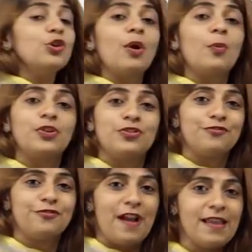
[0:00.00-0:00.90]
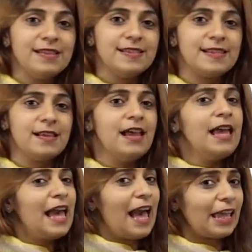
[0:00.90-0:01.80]
you are with your friends,
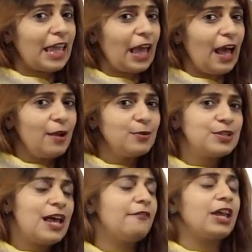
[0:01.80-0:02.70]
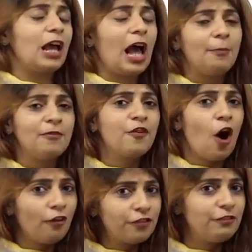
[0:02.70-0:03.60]
hanging out, having a cup of
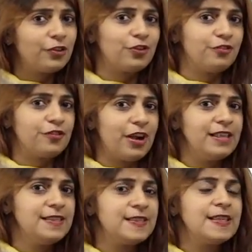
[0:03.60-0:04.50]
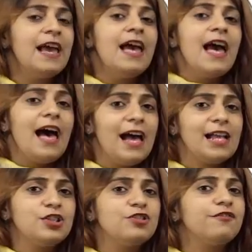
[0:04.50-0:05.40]
coffee with your friends,
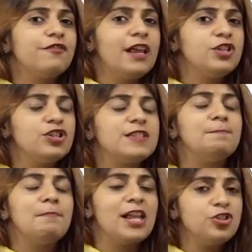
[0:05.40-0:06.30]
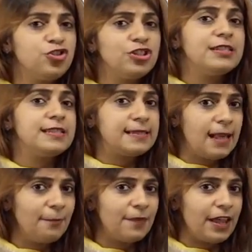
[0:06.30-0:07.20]
and your friend just mentioned
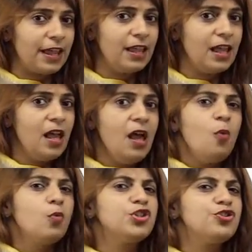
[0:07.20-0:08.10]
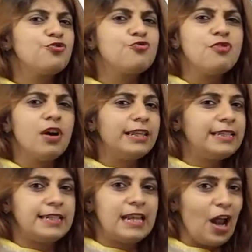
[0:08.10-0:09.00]
something which you really
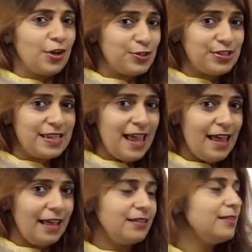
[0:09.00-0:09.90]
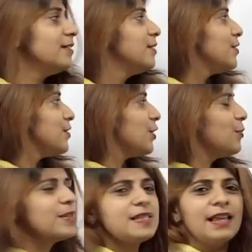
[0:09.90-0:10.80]
didn't understand. So you
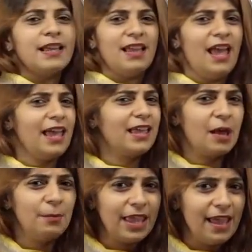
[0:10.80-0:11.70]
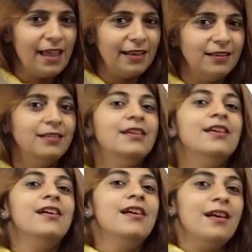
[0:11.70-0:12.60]
would say, "Hey, come again."
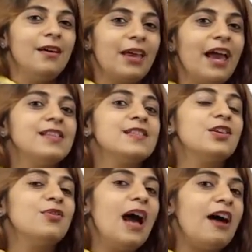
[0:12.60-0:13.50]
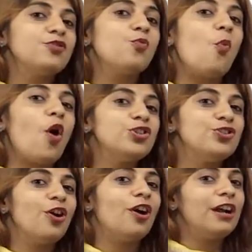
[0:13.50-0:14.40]
Okay, so you have to watch
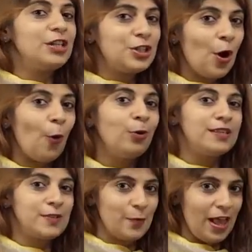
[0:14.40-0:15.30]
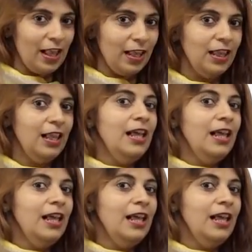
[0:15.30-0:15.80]
your tone as well.